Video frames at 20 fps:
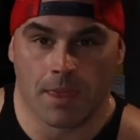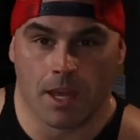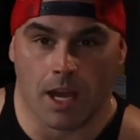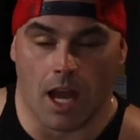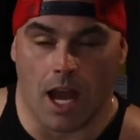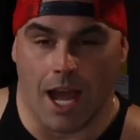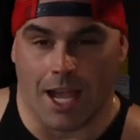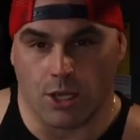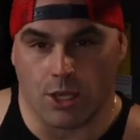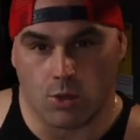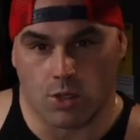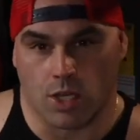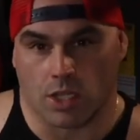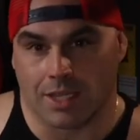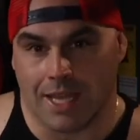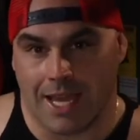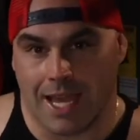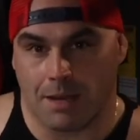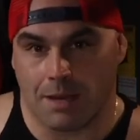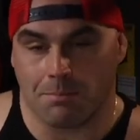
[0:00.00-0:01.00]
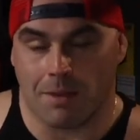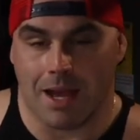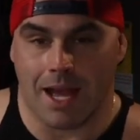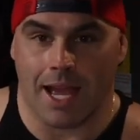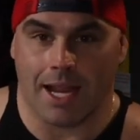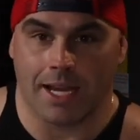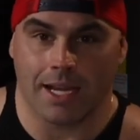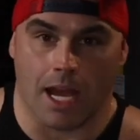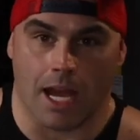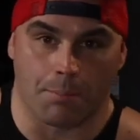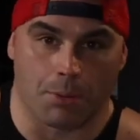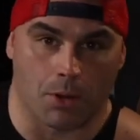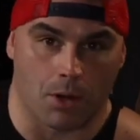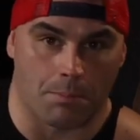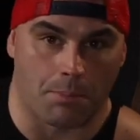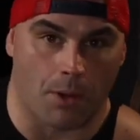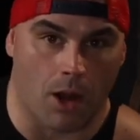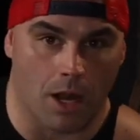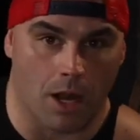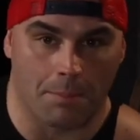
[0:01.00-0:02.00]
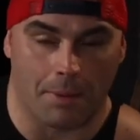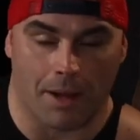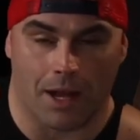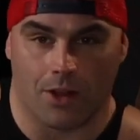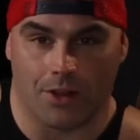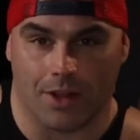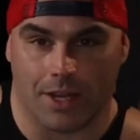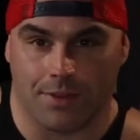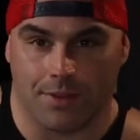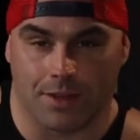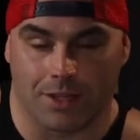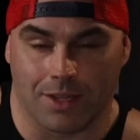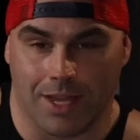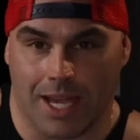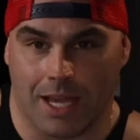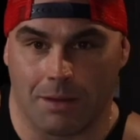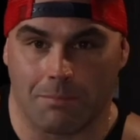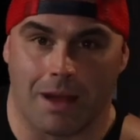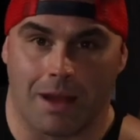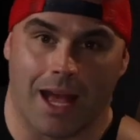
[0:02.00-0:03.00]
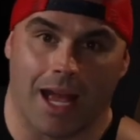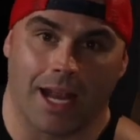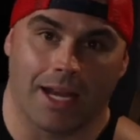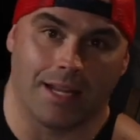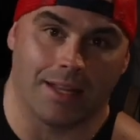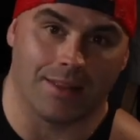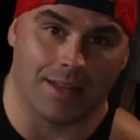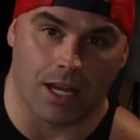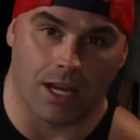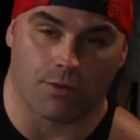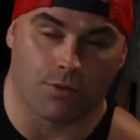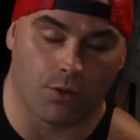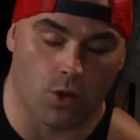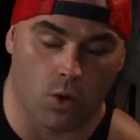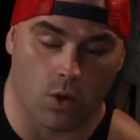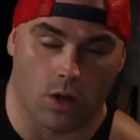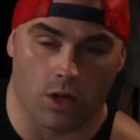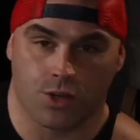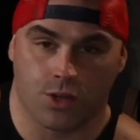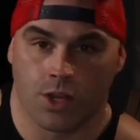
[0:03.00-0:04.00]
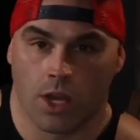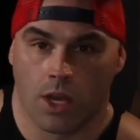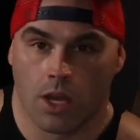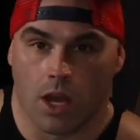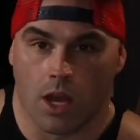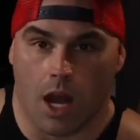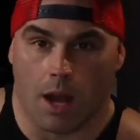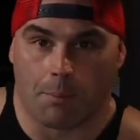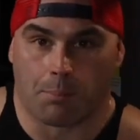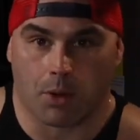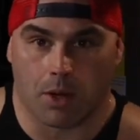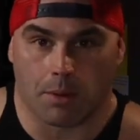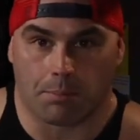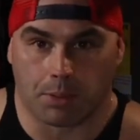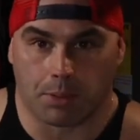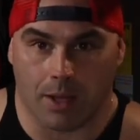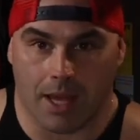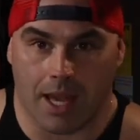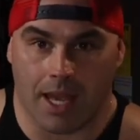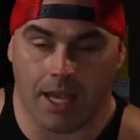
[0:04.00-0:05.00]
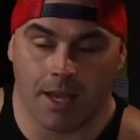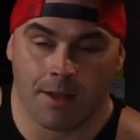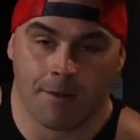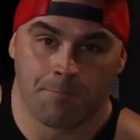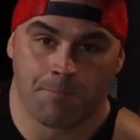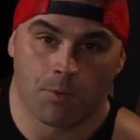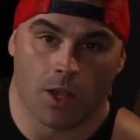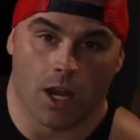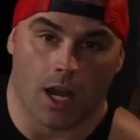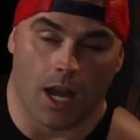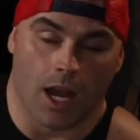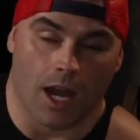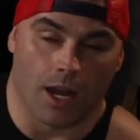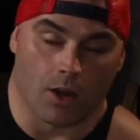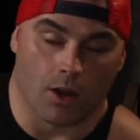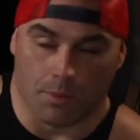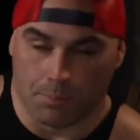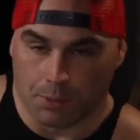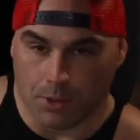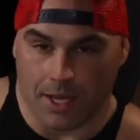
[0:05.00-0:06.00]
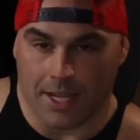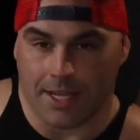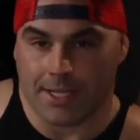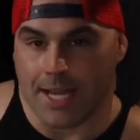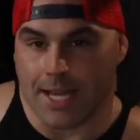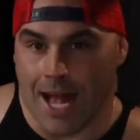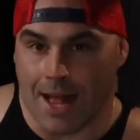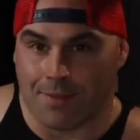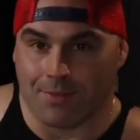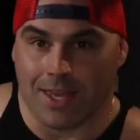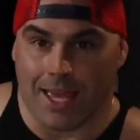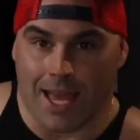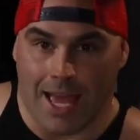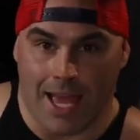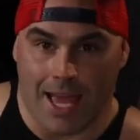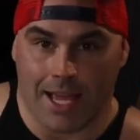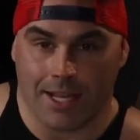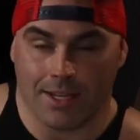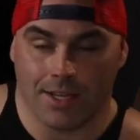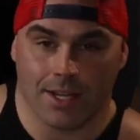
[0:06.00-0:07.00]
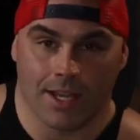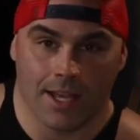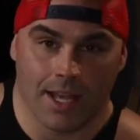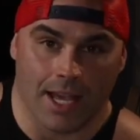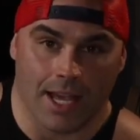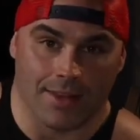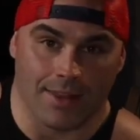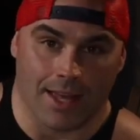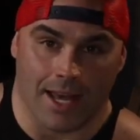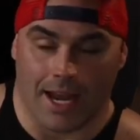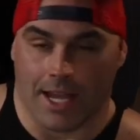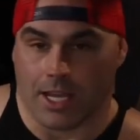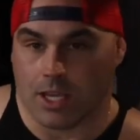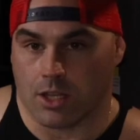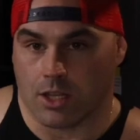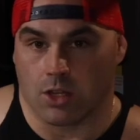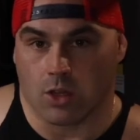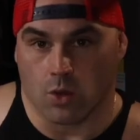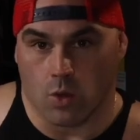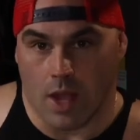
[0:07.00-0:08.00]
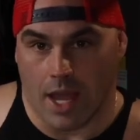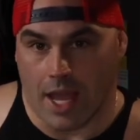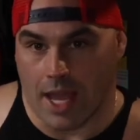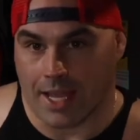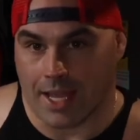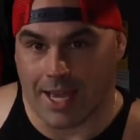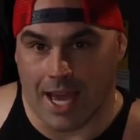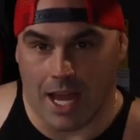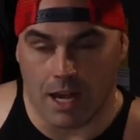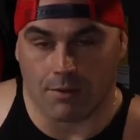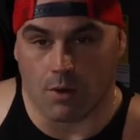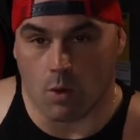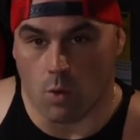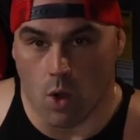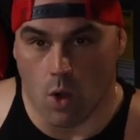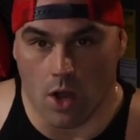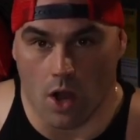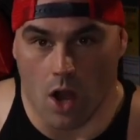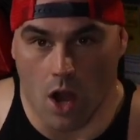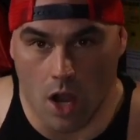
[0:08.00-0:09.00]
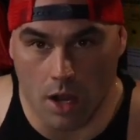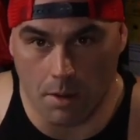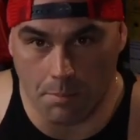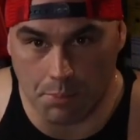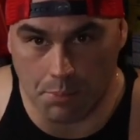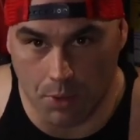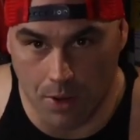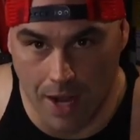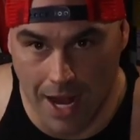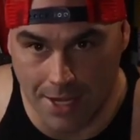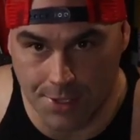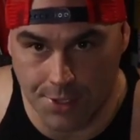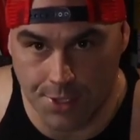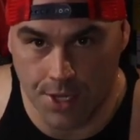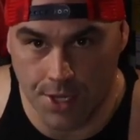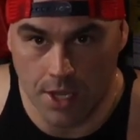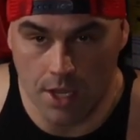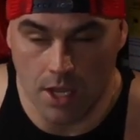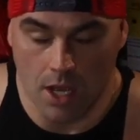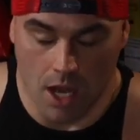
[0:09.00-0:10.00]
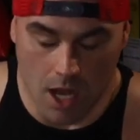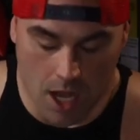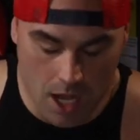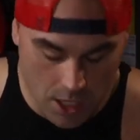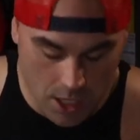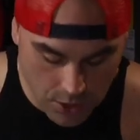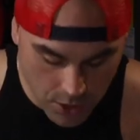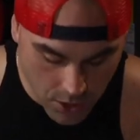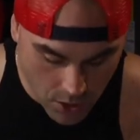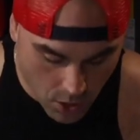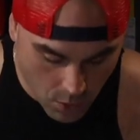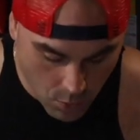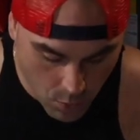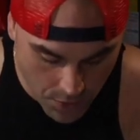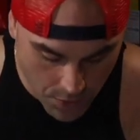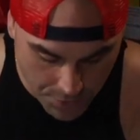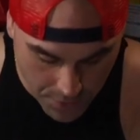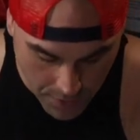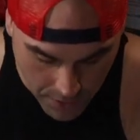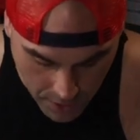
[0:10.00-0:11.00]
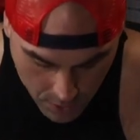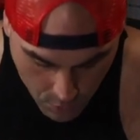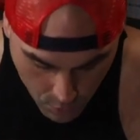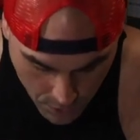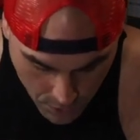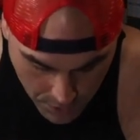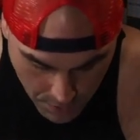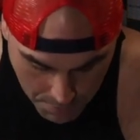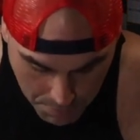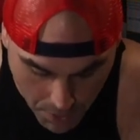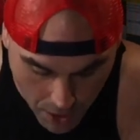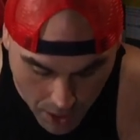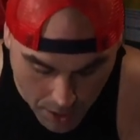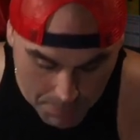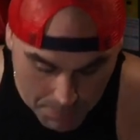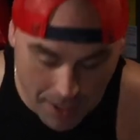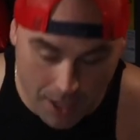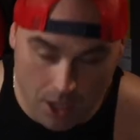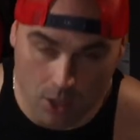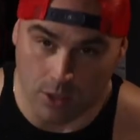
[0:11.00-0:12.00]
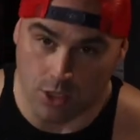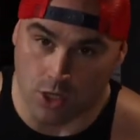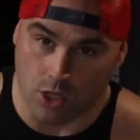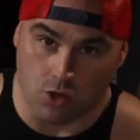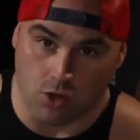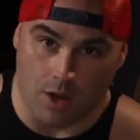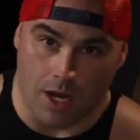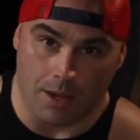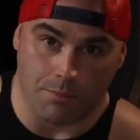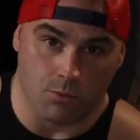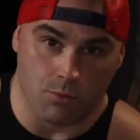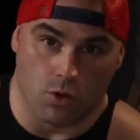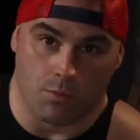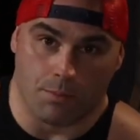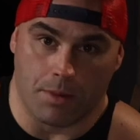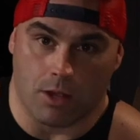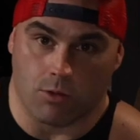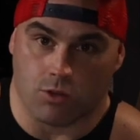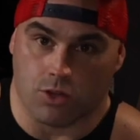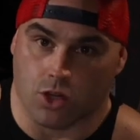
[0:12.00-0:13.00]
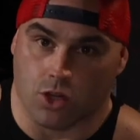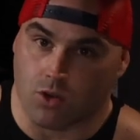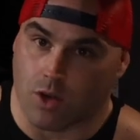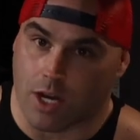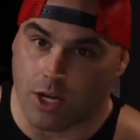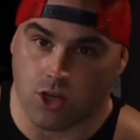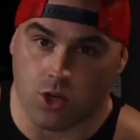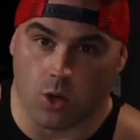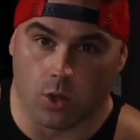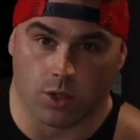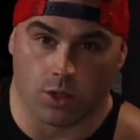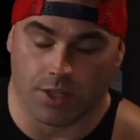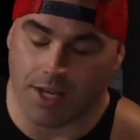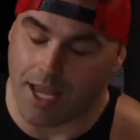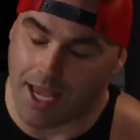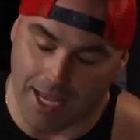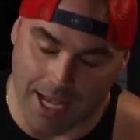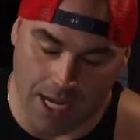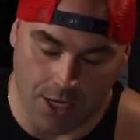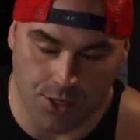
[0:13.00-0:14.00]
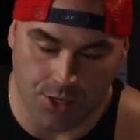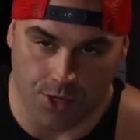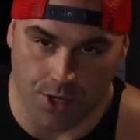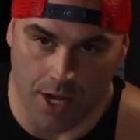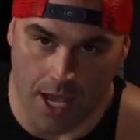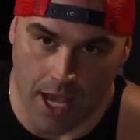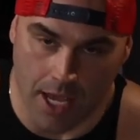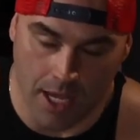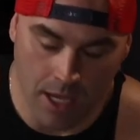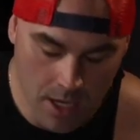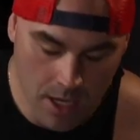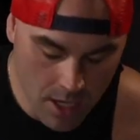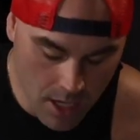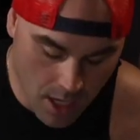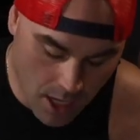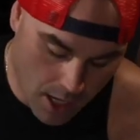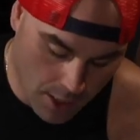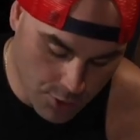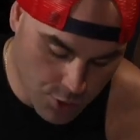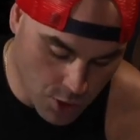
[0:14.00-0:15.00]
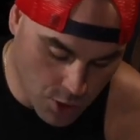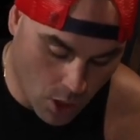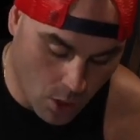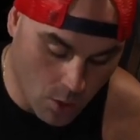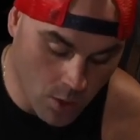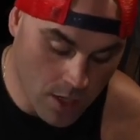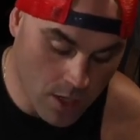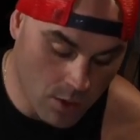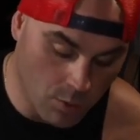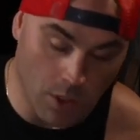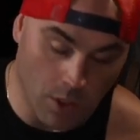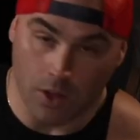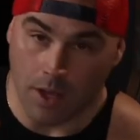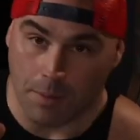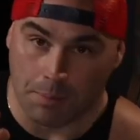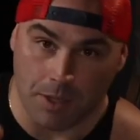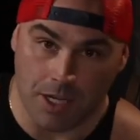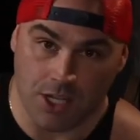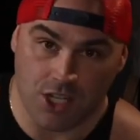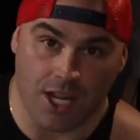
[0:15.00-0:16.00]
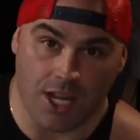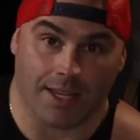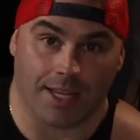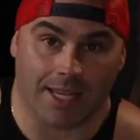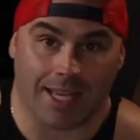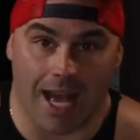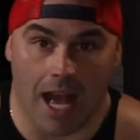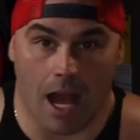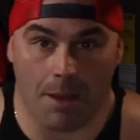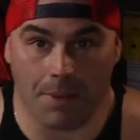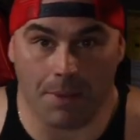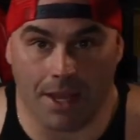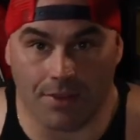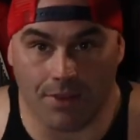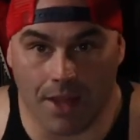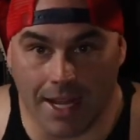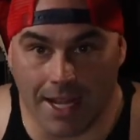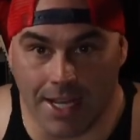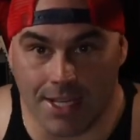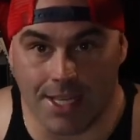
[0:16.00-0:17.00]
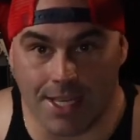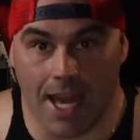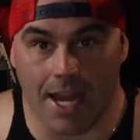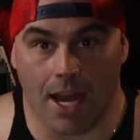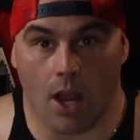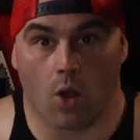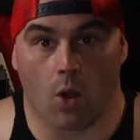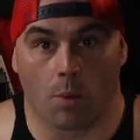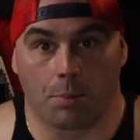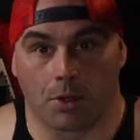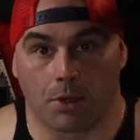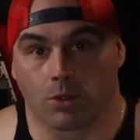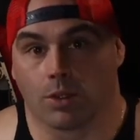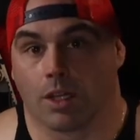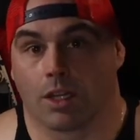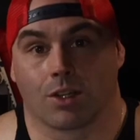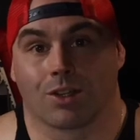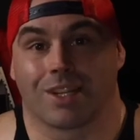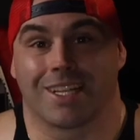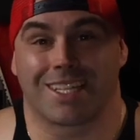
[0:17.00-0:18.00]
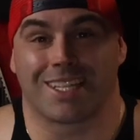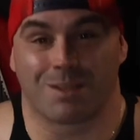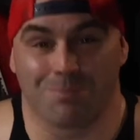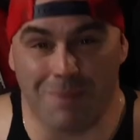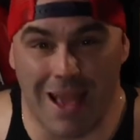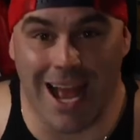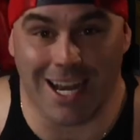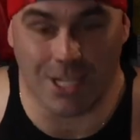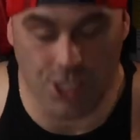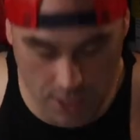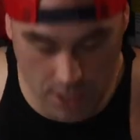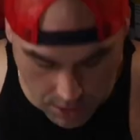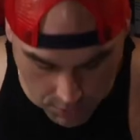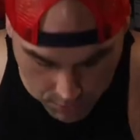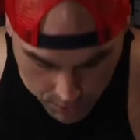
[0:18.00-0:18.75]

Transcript: Uh, I use a landmine. I put a barbell in the landmine, and then, of course, put a plate or plates on the end, and then I do a kind of a one arm press uh, you know, with the with the barbell. It's a great movement. It was a great shoulder day yesterday. Uh, so really appreciate the comment. And like I said, I hope you're literally smashing it